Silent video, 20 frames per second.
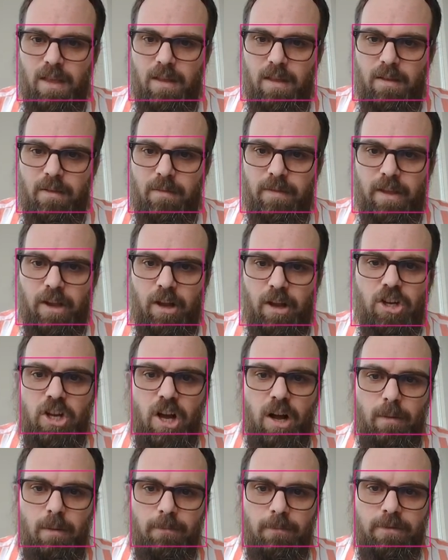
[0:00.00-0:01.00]
they all
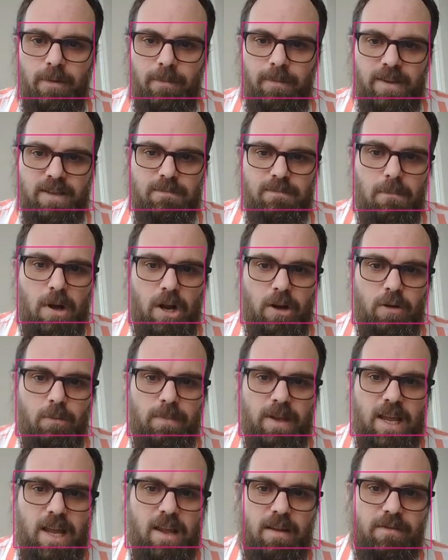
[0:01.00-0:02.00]
come from this mono
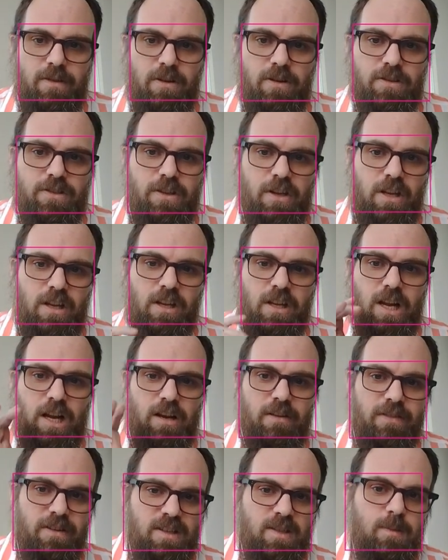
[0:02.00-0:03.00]
behavior. So you can kind
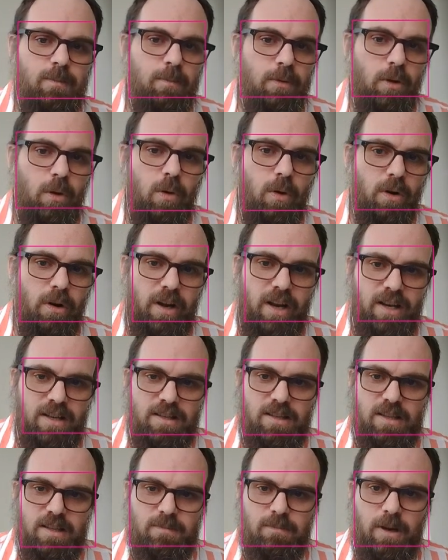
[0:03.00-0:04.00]
of explore into
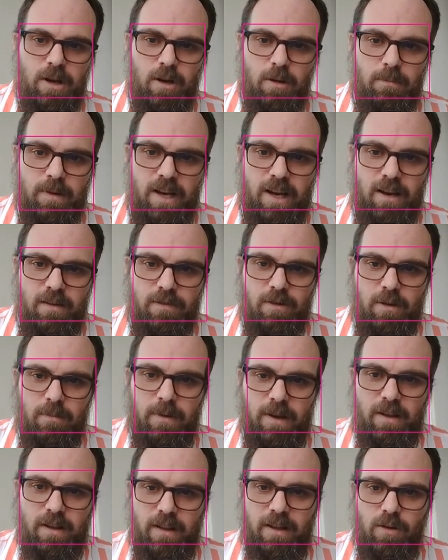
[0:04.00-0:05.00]
this mono behavior
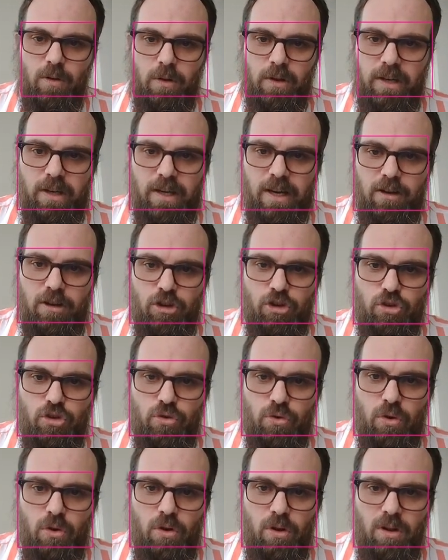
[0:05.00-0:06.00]
by like holding down
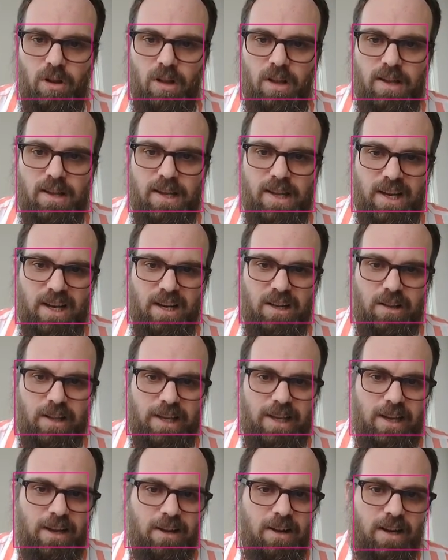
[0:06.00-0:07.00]
control and
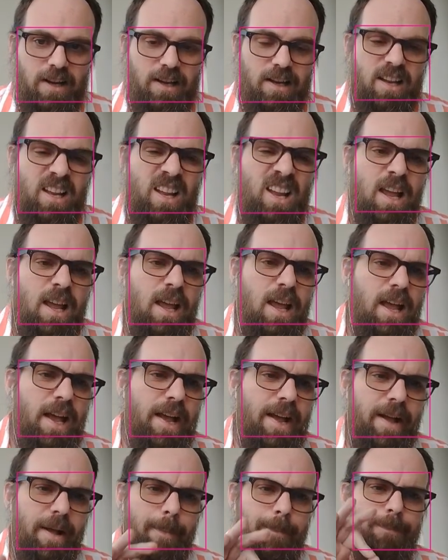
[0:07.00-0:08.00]
clicking on it.
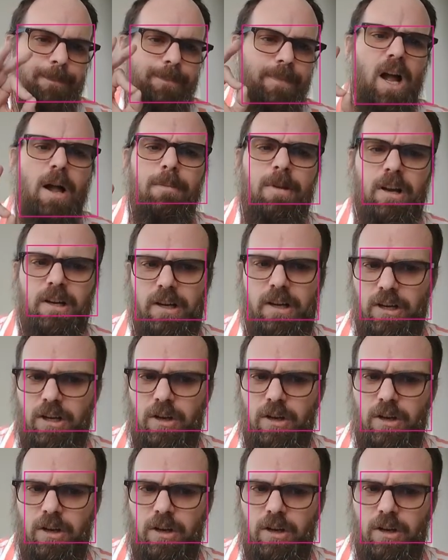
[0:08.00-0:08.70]
I'm not going to go